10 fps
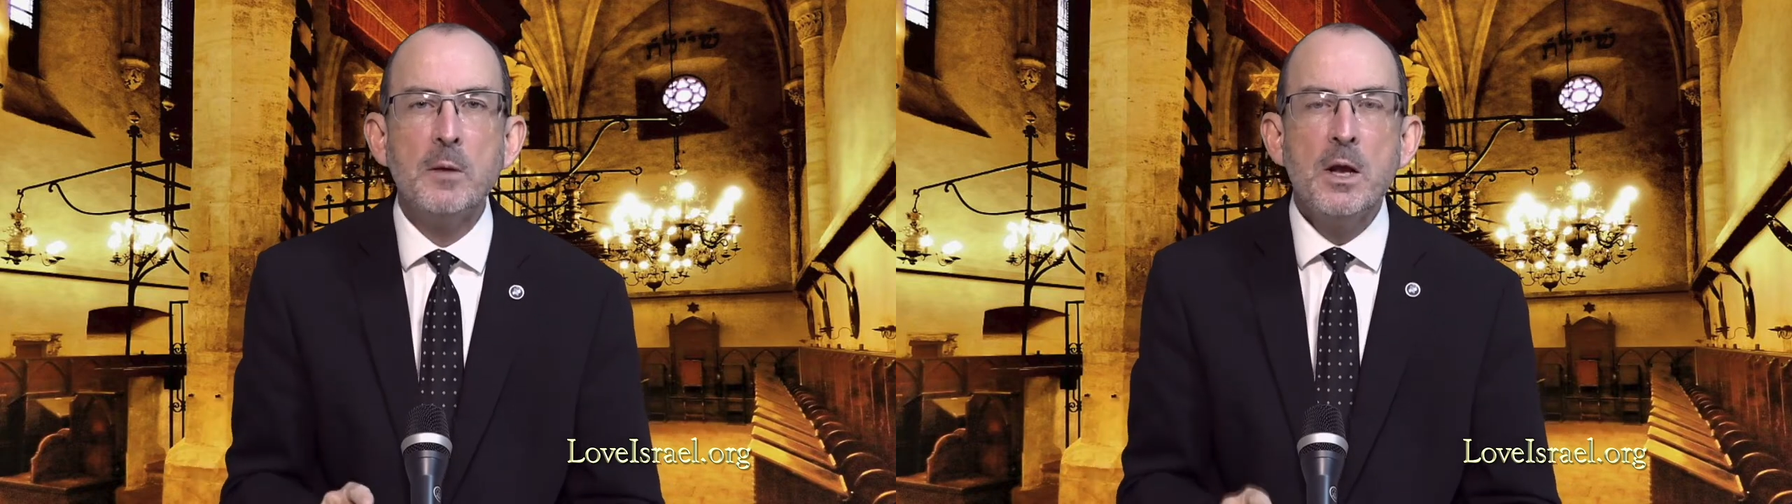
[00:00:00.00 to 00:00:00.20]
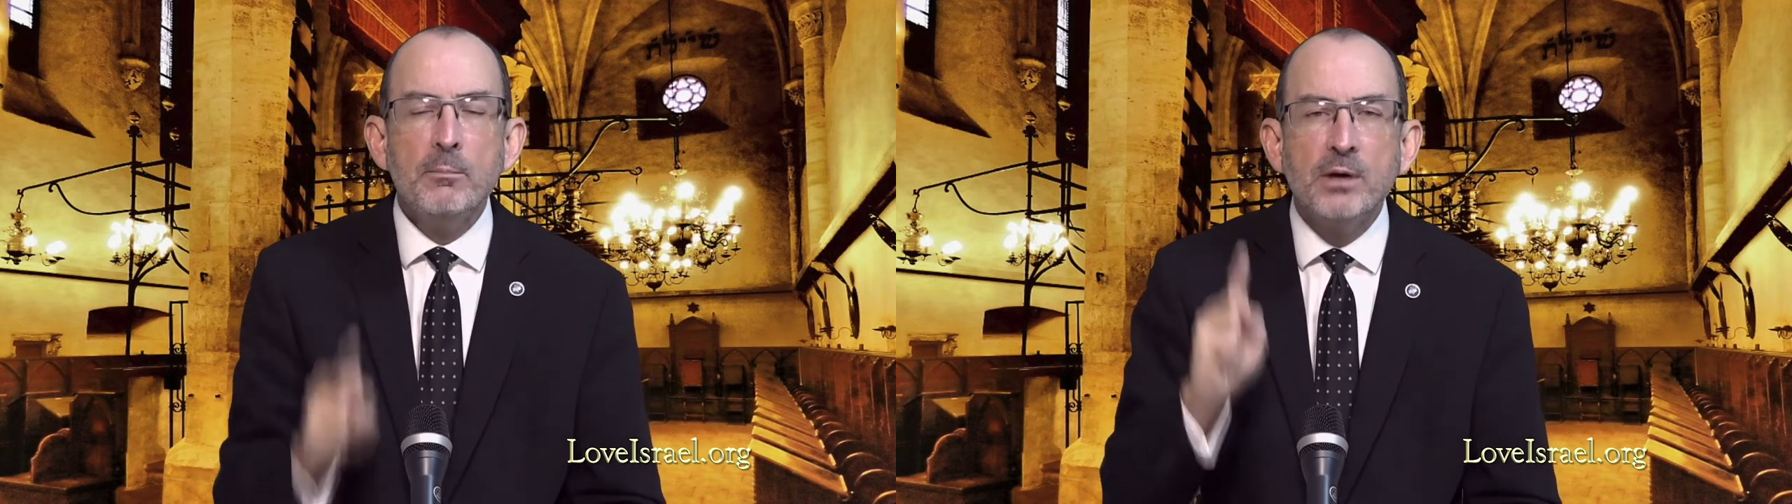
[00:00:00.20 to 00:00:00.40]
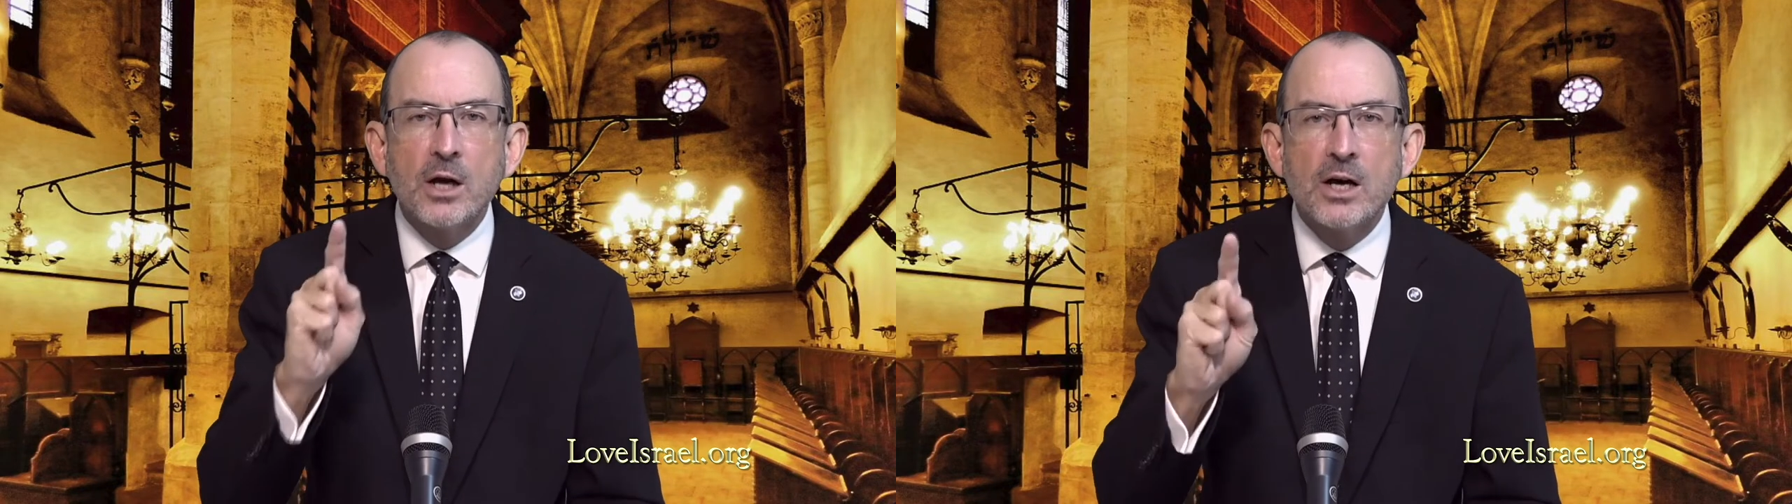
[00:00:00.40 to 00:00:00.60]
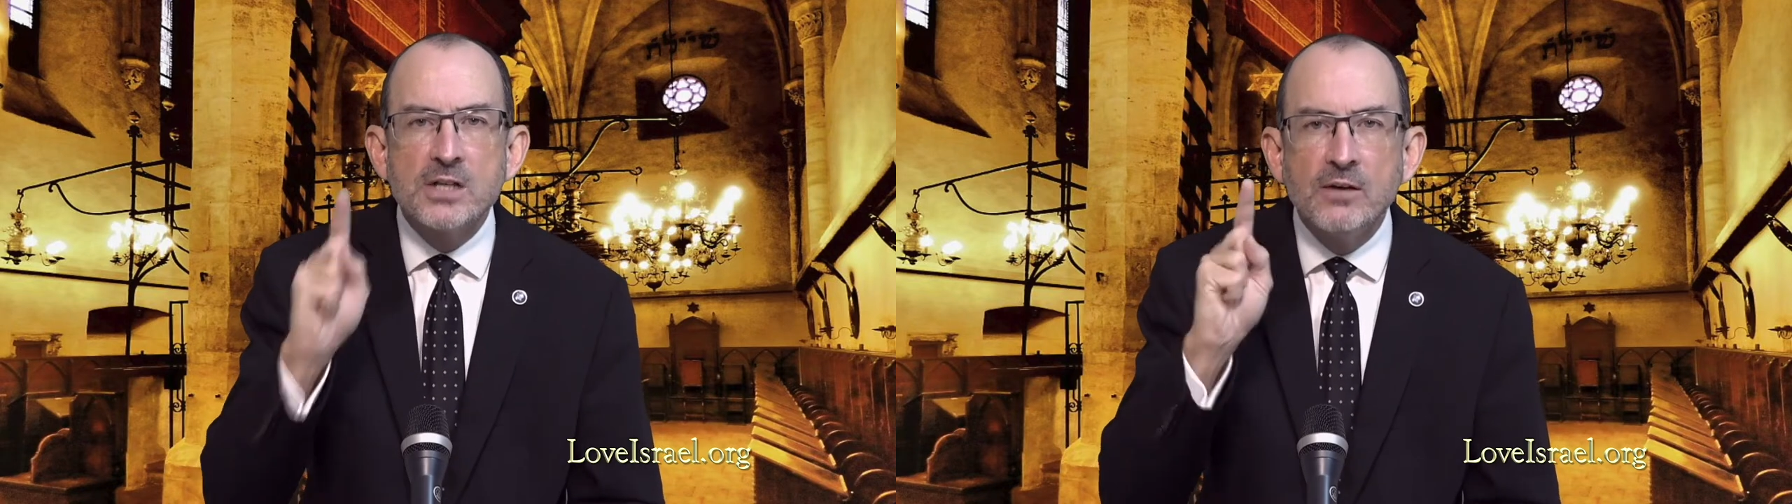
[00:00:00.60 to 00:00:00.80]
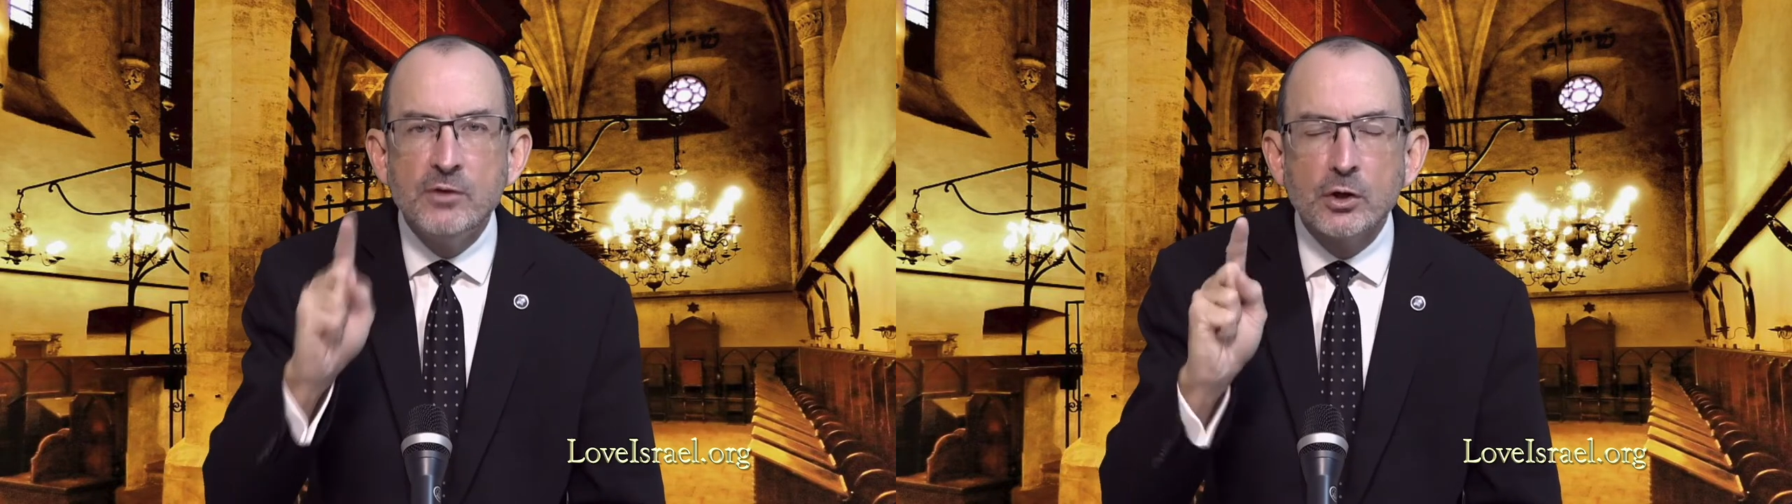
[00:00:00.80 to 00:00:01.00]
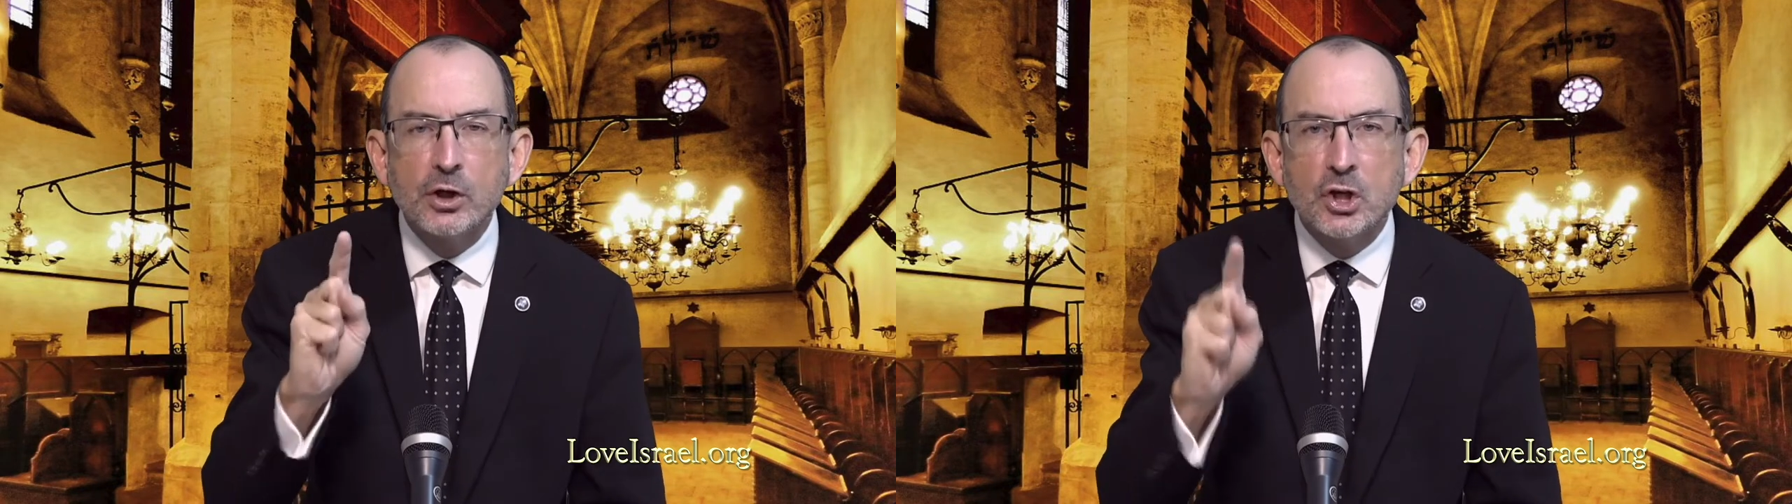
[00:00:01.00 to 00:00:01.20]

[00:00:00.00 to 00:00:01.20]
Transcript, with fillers: Because if you're going to